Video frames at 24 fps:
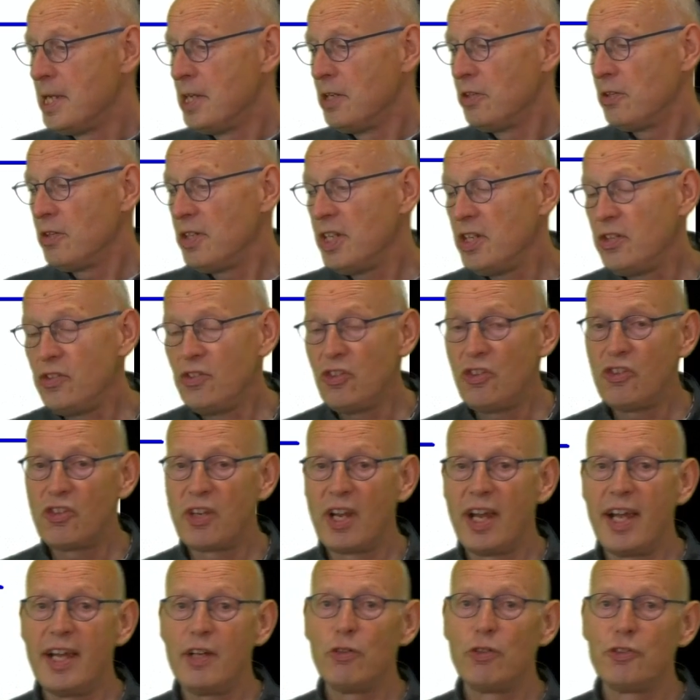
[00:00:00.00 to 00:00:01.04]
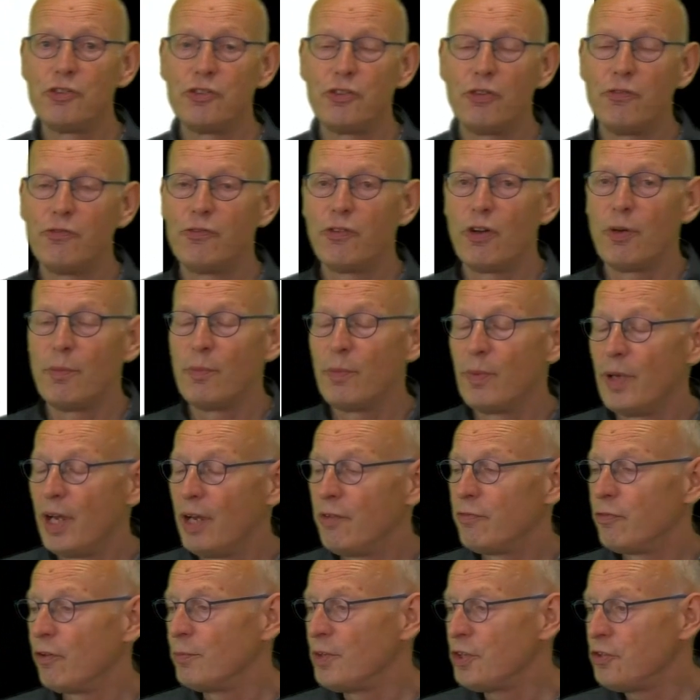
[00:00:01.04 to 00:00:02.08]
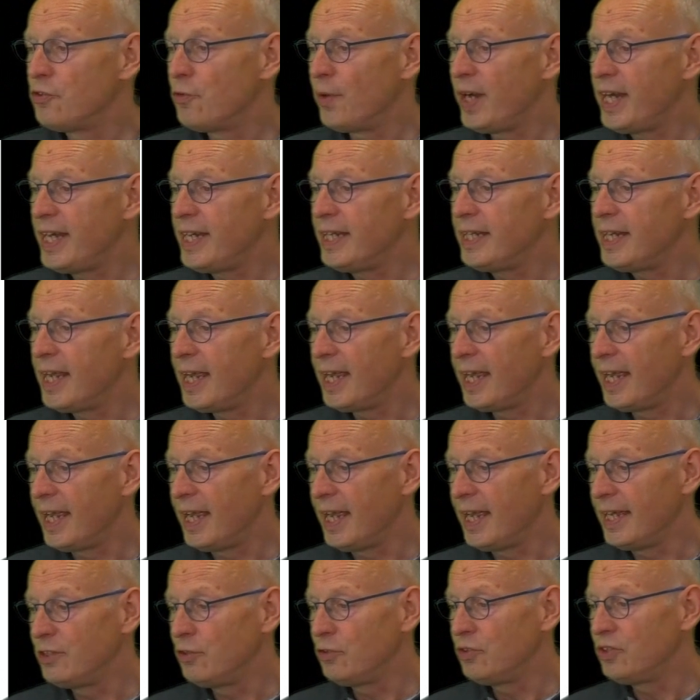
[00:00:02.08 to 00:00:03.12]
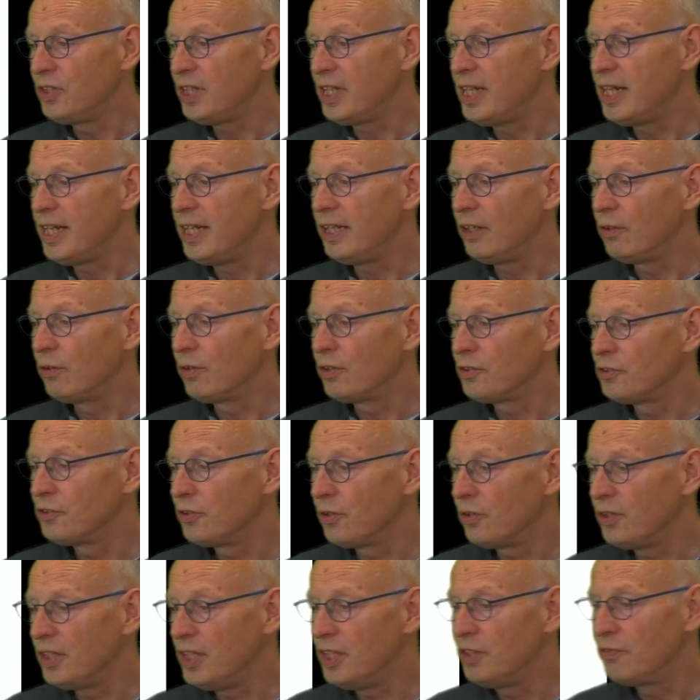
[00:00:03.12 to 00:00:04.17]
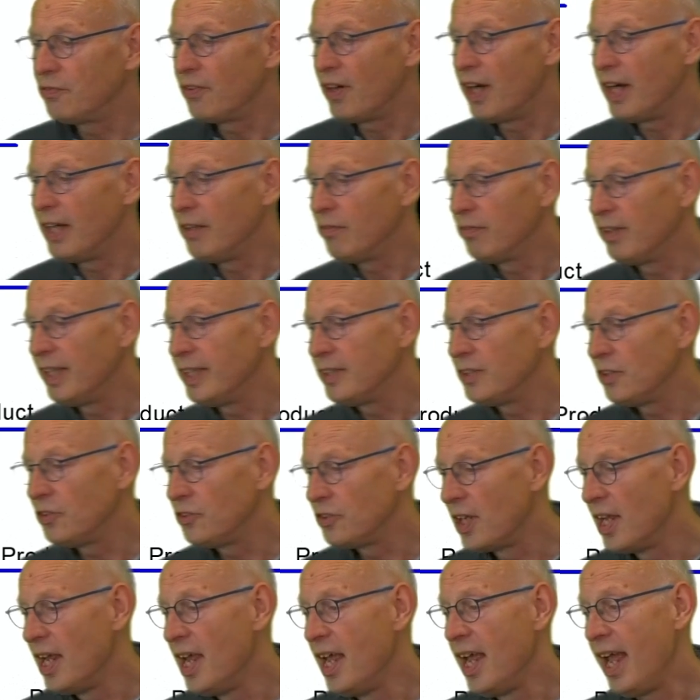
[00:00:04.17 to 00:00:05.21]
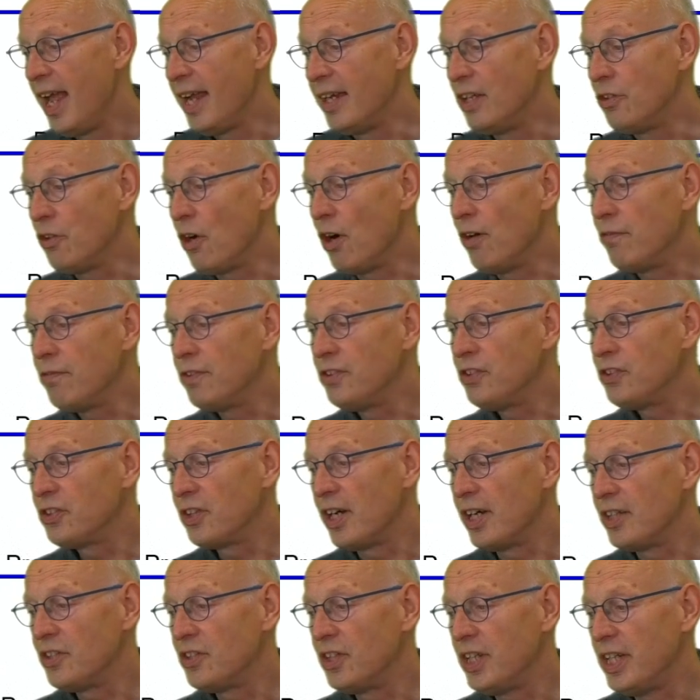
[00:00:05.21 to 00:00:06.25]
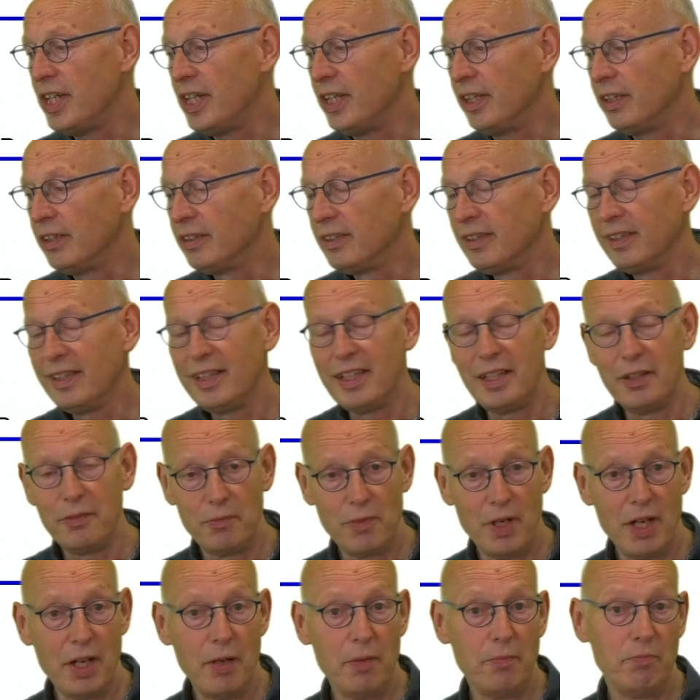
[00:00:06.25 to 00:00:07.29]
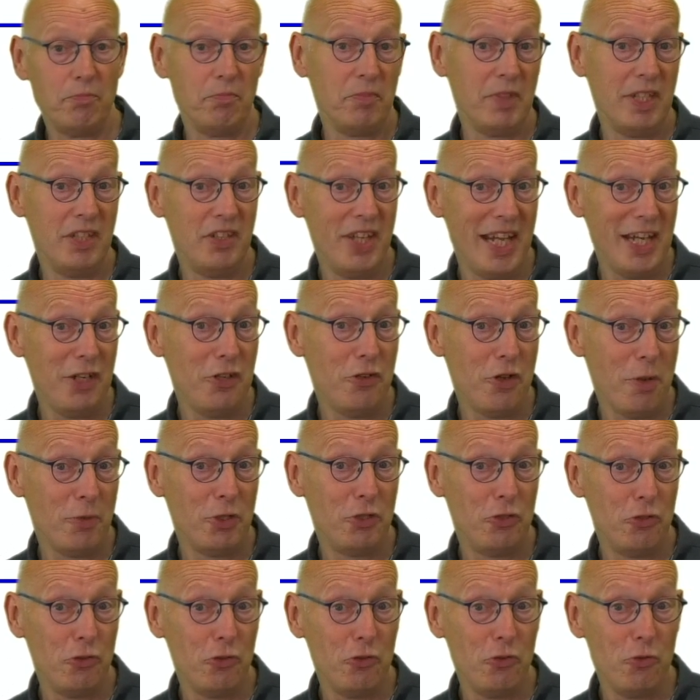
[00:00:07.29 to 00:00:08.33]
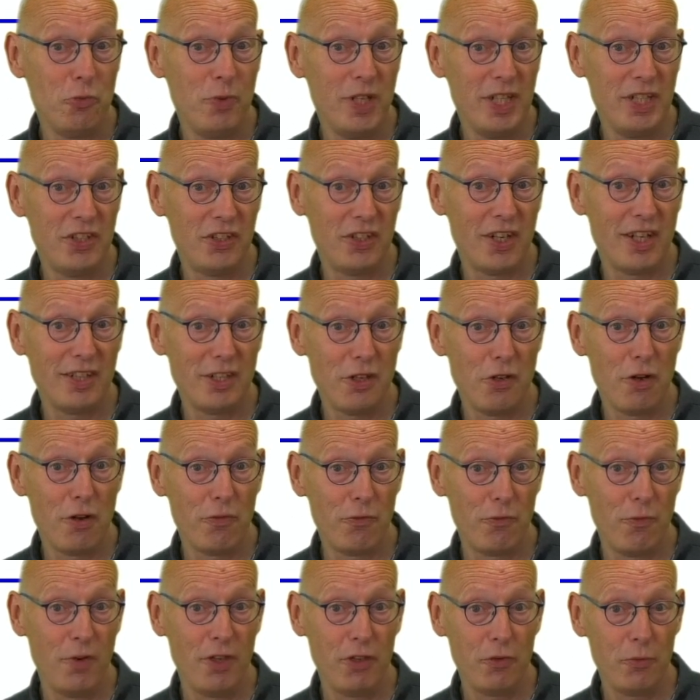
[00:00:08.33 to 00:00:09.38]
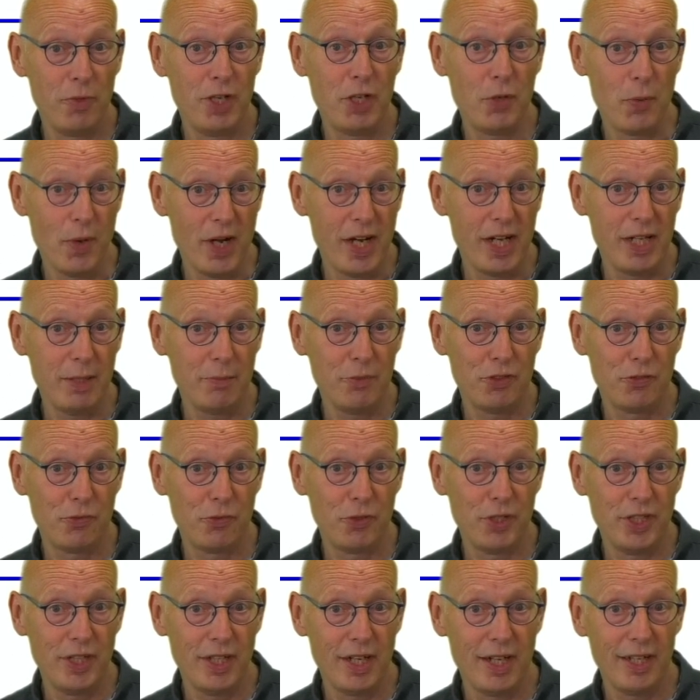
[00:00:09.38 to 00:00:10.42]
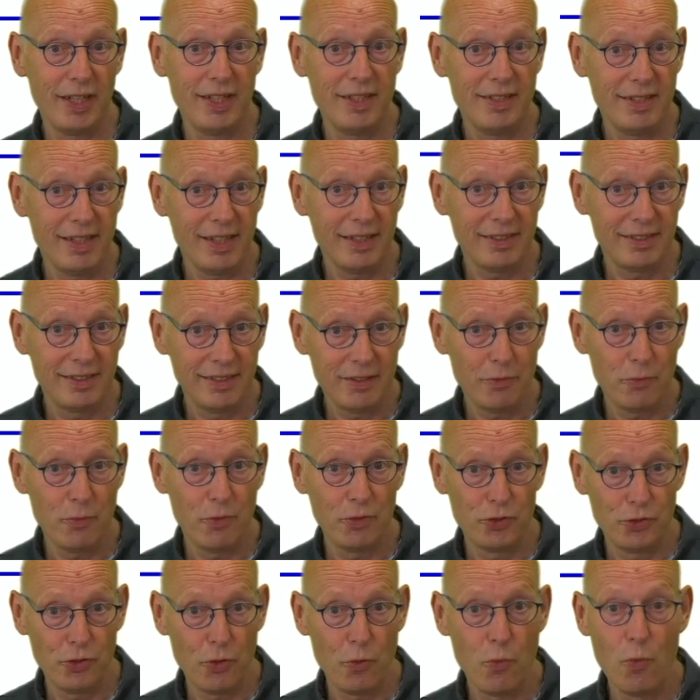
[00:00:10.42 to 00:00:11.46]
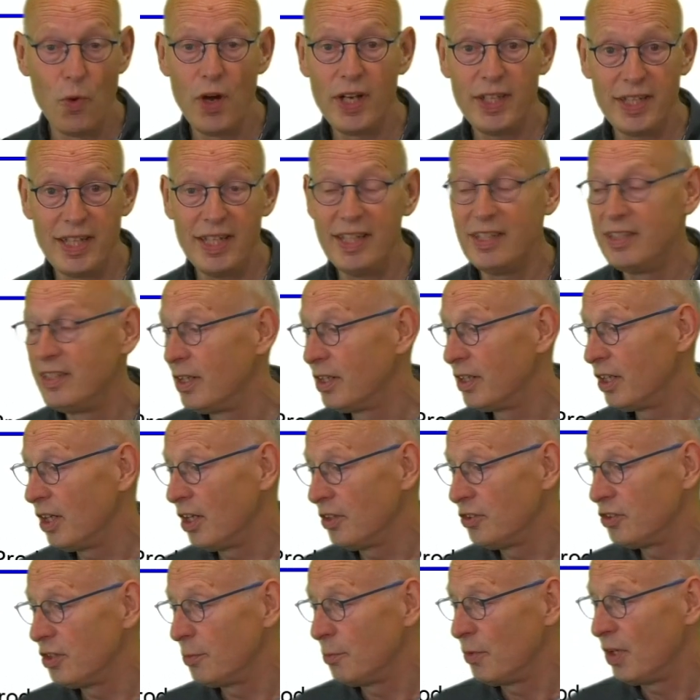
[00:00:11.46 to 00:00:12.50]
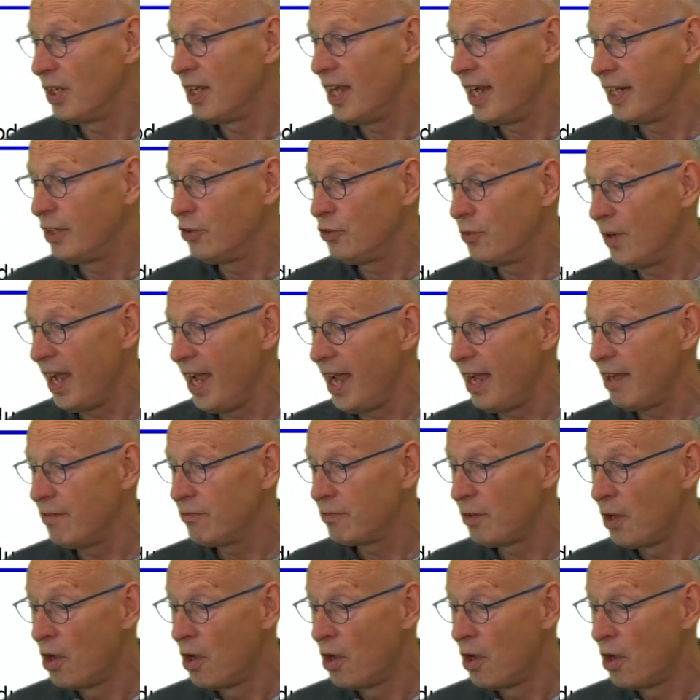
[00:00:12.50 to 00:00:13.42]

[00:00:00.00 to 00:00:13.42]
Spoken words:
So this is a slide also from the training, and you see here also these 5 letters, and it often starts here. In day number 2 we started off with requirements for the architect. So what is the customer like to have?